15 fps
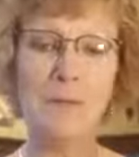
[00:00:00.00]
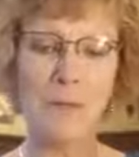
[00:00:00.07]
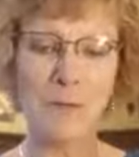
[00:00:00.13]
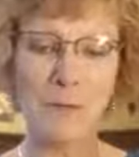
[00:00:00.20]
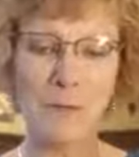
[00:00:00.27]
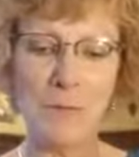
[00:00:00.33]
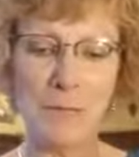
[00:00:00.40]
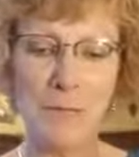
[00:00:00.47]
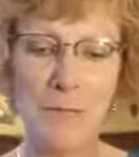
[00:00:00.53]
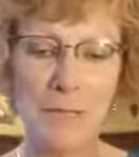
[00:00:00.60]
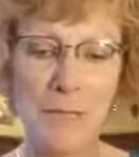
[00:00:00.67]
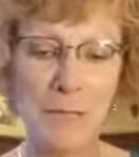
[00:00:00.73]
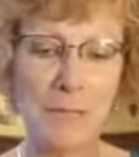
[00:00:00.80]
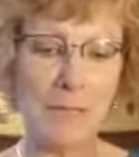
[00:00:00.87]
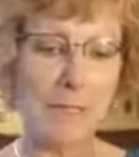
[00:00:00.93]
So
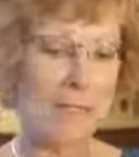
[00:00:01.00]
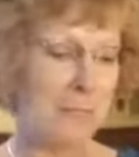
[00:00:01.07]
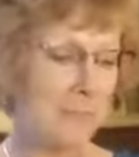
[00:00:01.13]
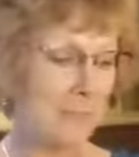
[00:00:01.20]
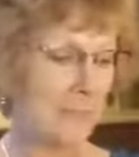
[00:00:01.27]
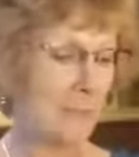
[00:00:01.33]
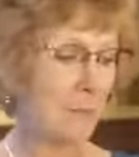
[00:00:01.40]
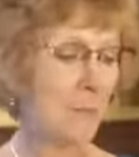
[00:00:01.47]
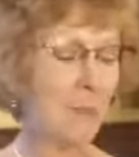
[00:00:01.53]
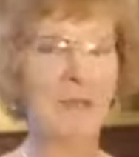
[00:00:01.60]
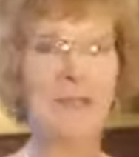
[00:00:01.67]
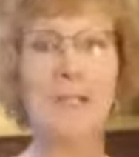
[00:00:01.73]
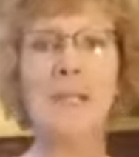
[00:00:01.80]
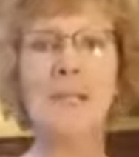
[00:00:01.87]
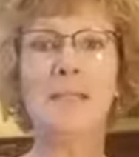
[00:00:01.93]
the easiest
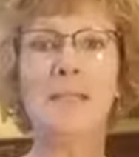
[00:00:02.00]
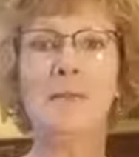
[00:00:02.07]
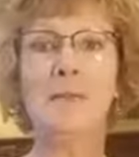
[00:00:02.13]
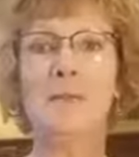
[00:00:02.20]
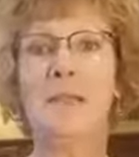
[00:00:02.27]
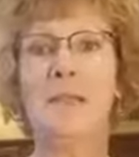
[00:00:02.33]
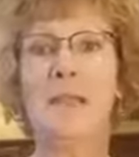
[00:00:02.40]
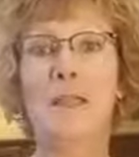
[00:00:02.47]
marinade that you could